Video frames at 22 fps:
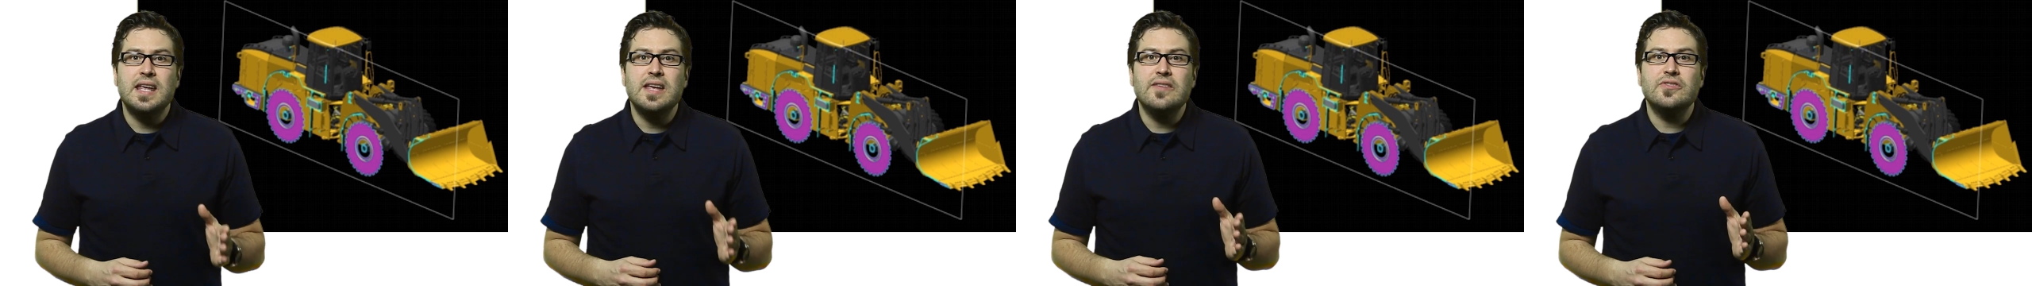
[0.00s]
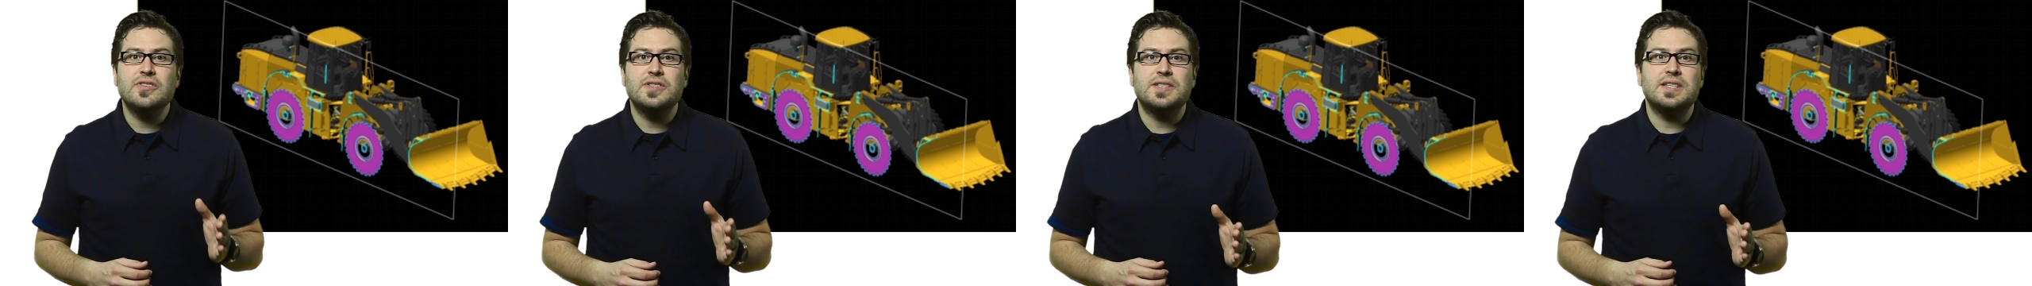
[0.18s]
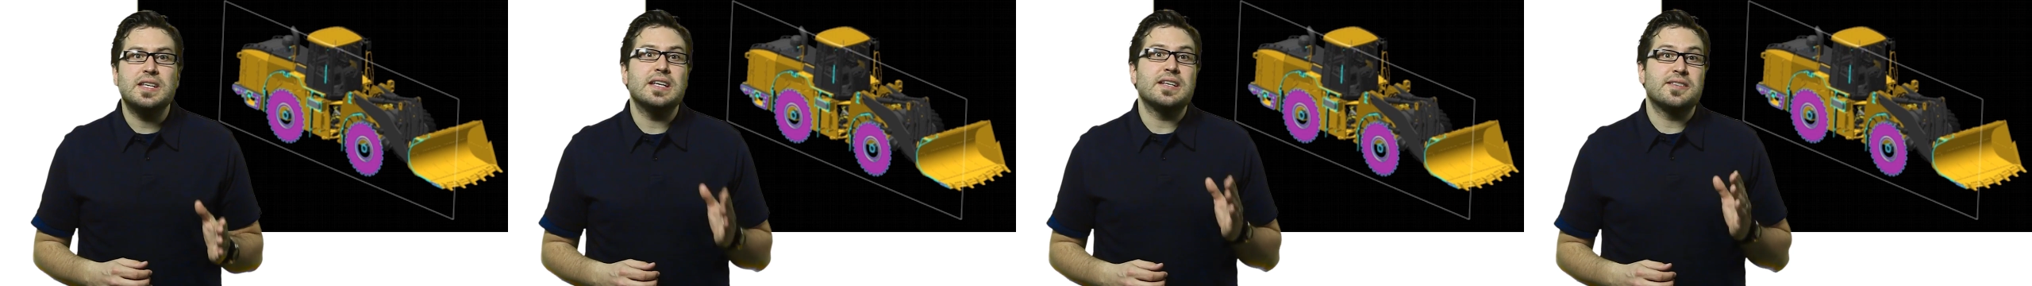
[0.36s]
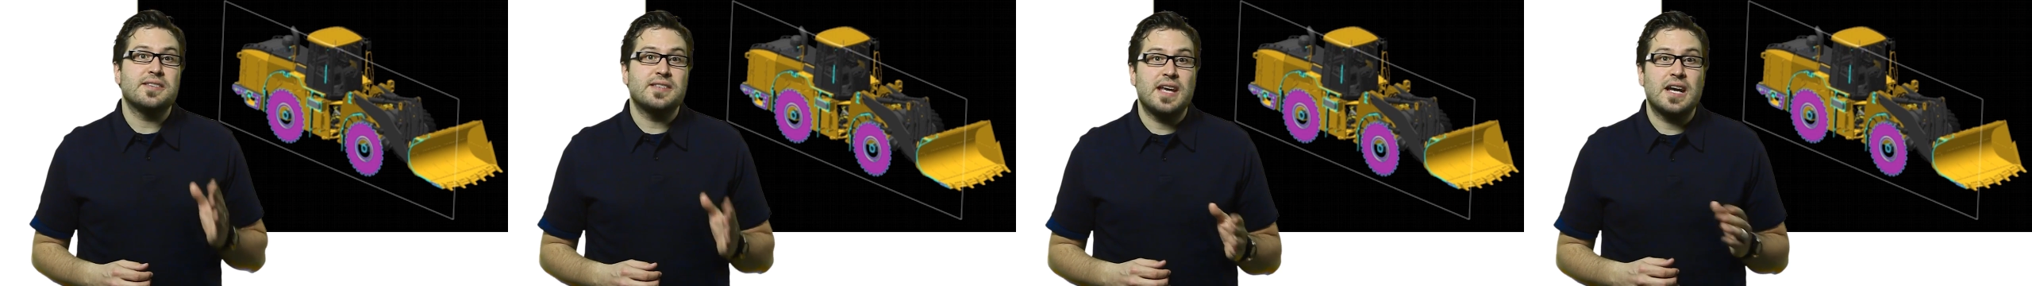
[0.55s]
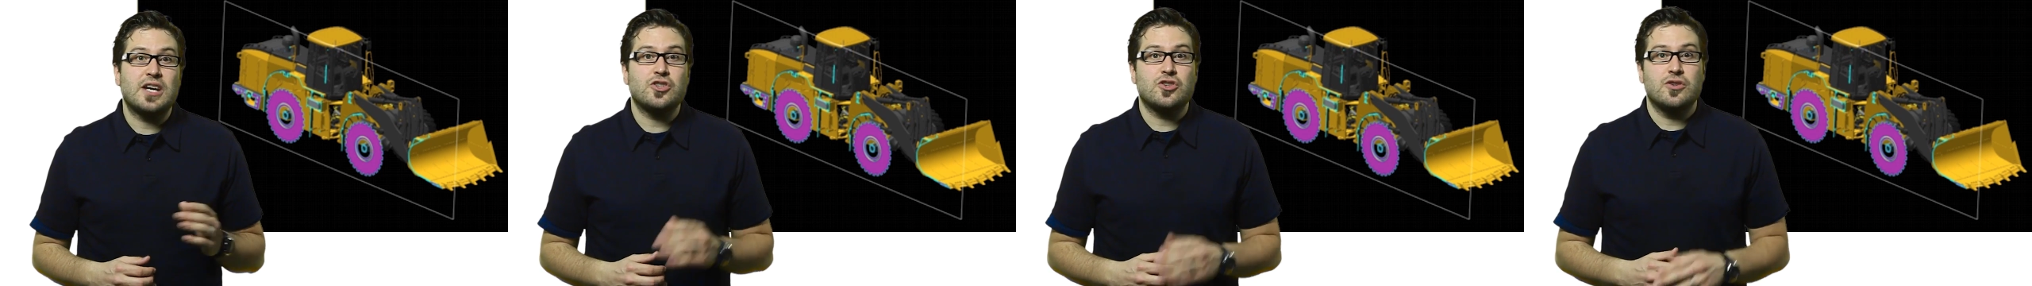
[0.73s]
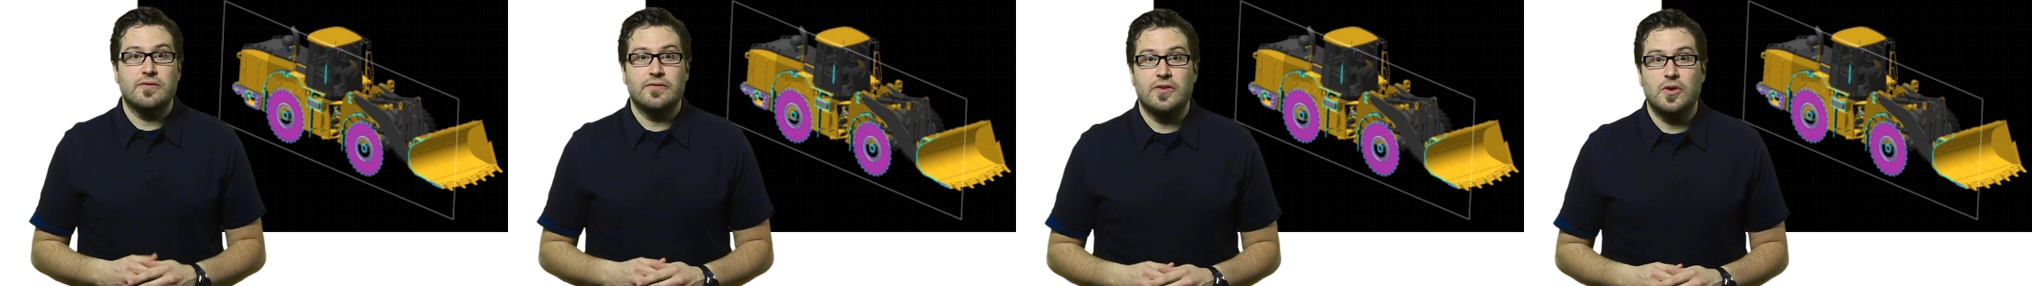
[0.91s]
even see a
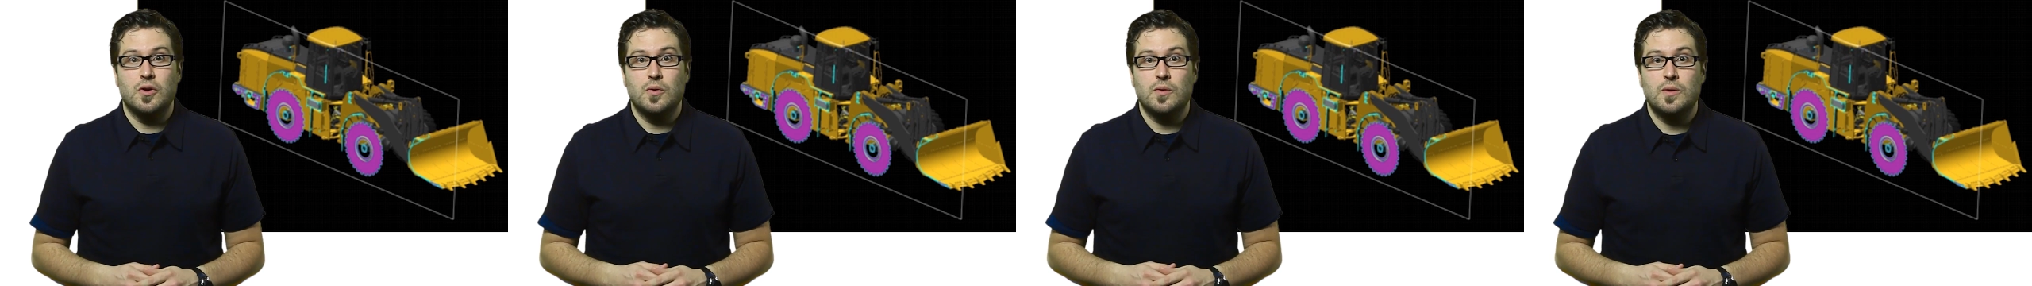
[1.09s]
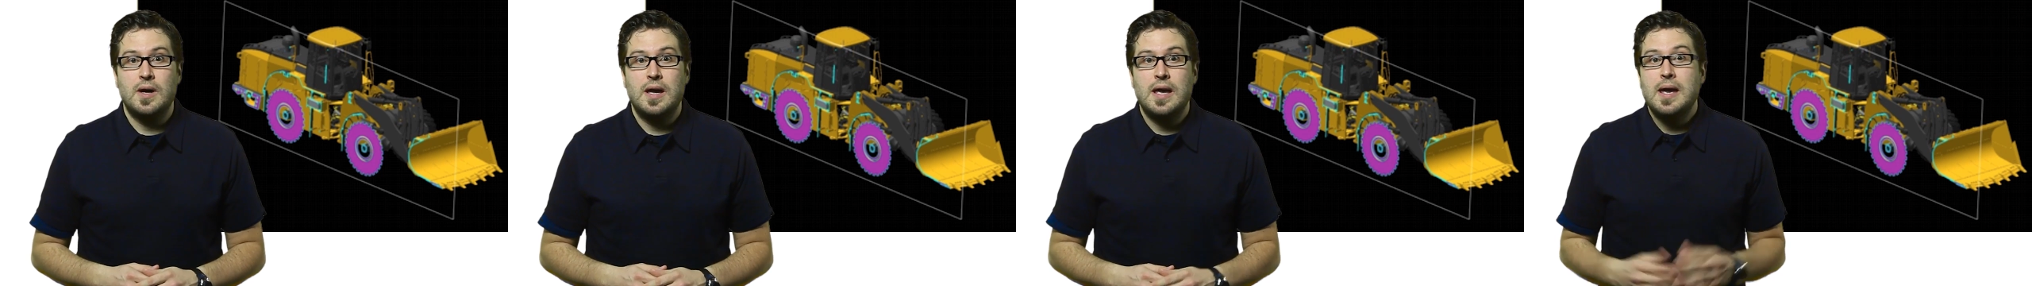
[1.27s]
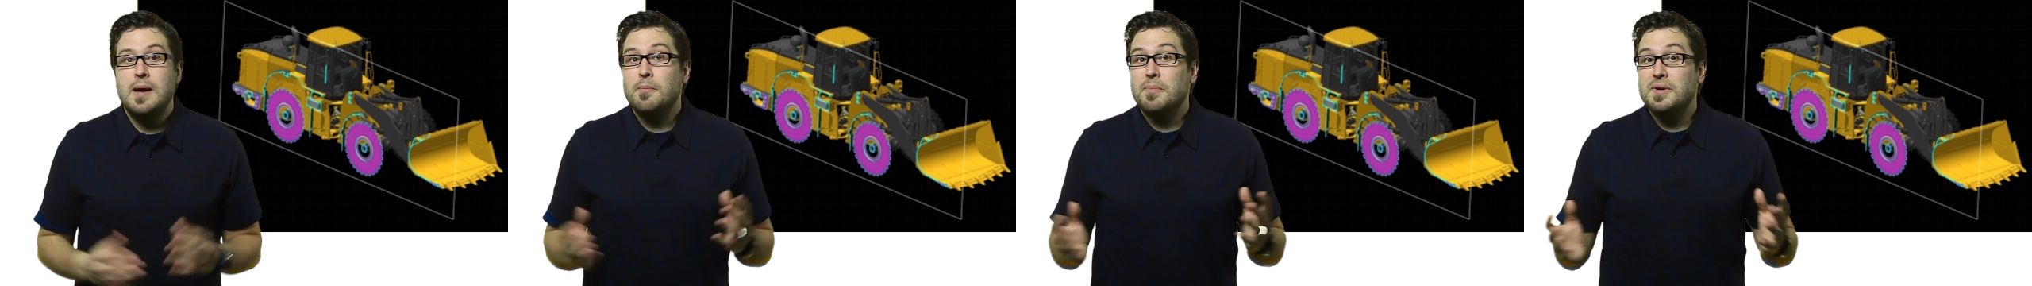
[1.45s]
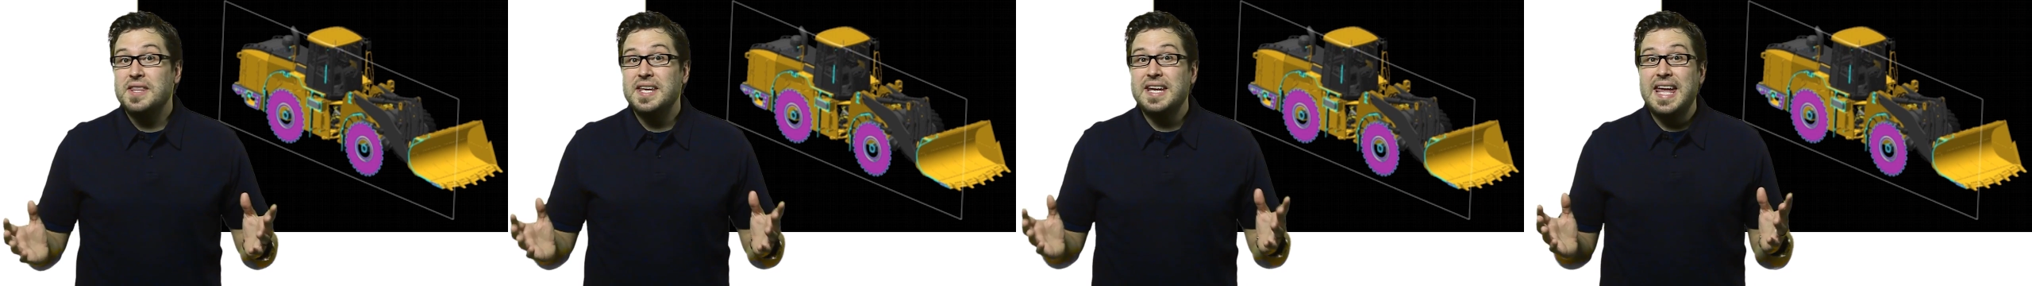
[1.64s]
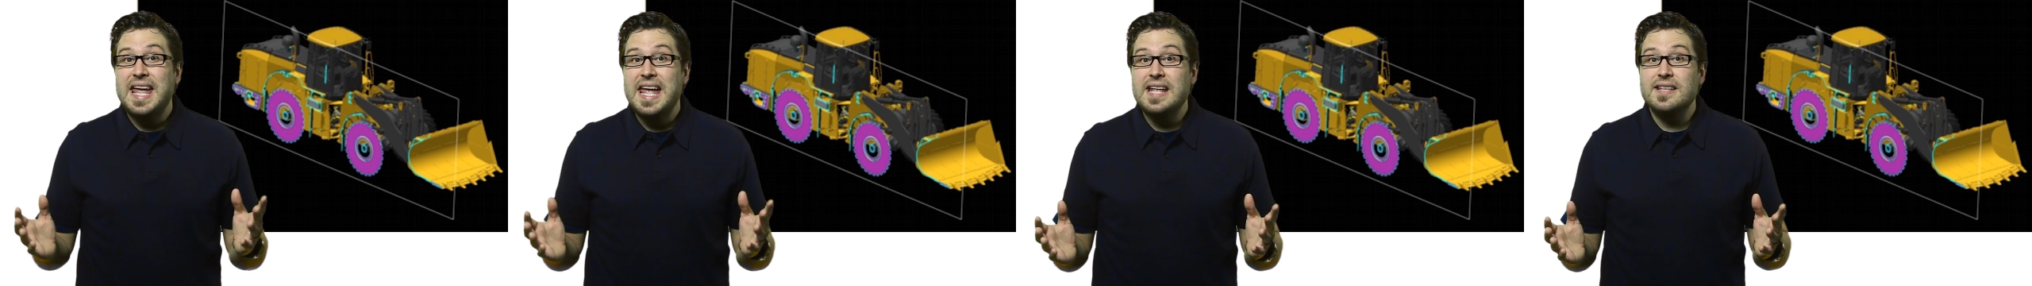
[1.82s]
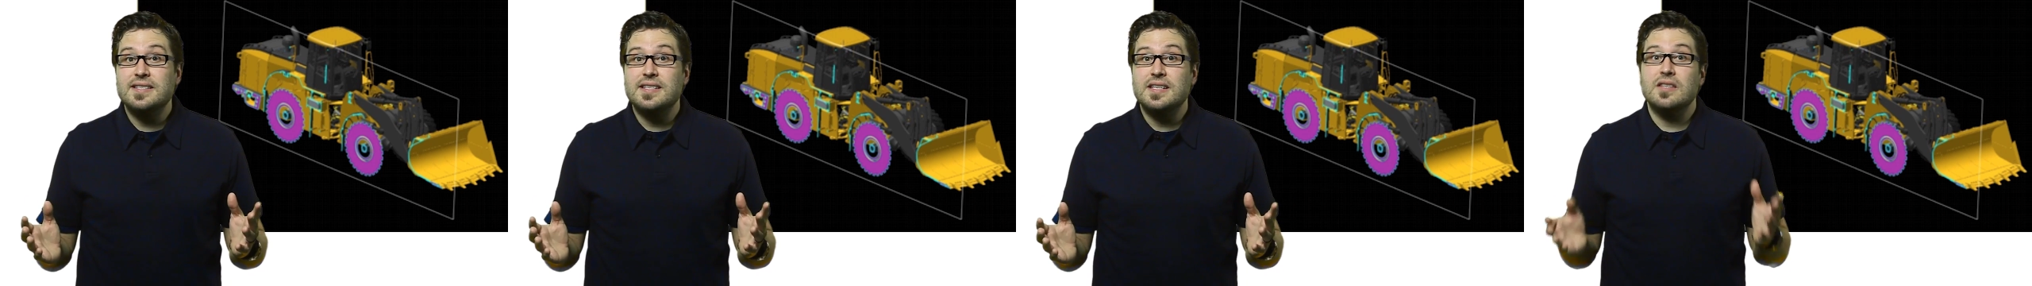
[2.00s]
section view, but they can't